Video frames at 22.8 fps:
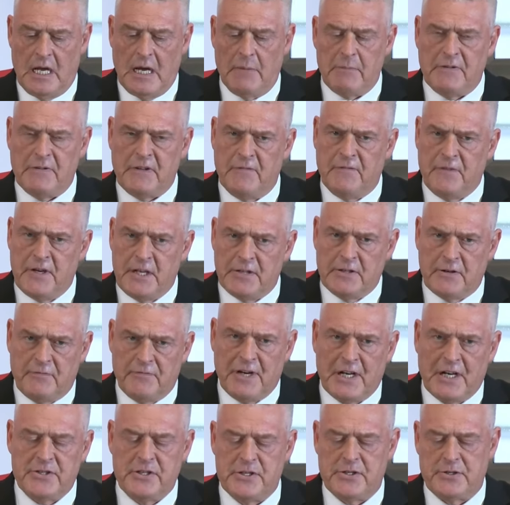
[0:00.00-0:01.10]
and we've defeated
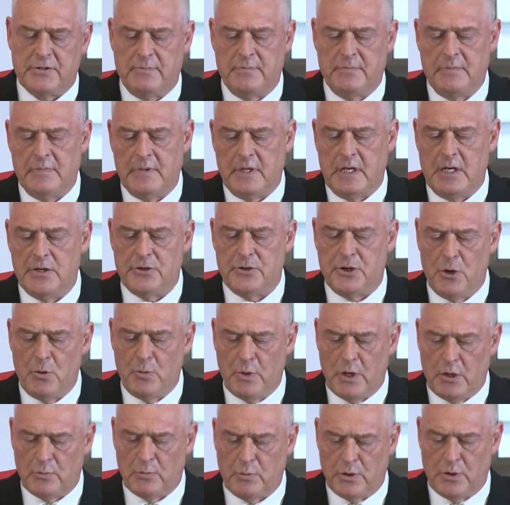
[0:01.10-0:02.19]
fascism in two
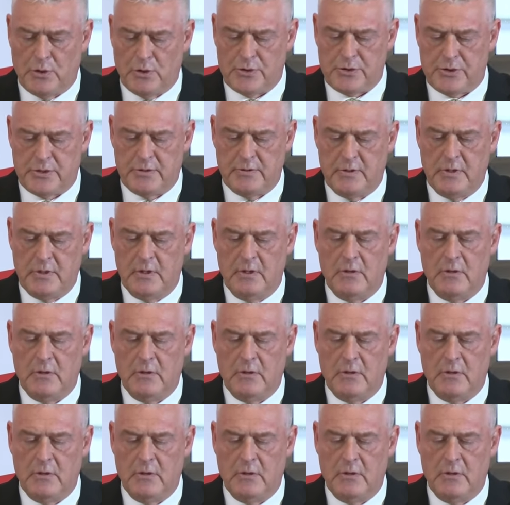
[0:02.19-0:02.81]
world wars.